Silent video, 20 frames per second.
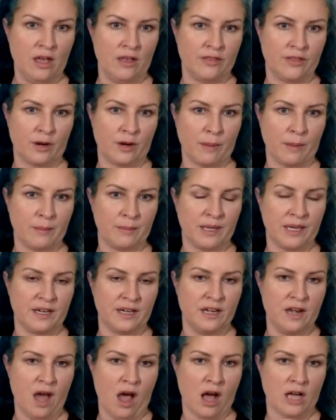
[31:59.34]
There might be a
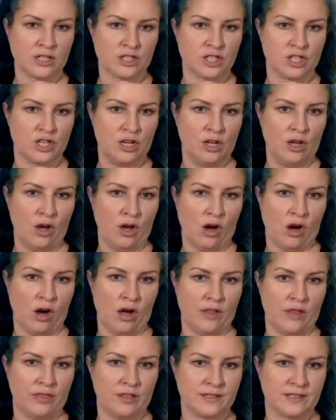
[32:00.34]
notch
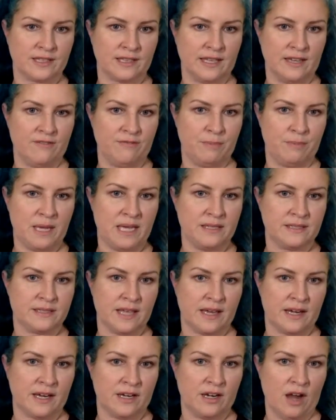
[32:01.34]
on the sleeve piece
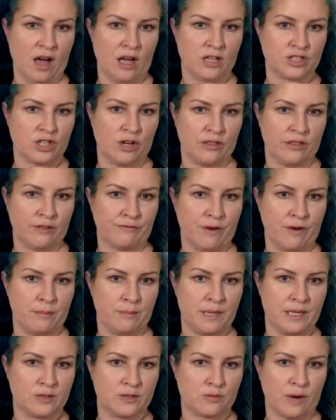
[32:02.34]
and a notch on the front
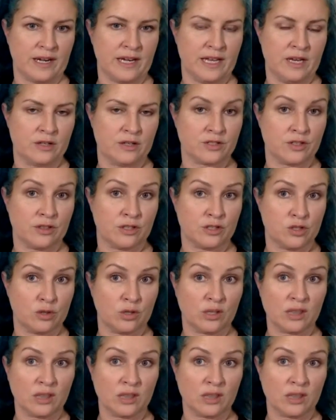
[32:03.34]
piece right here so that you can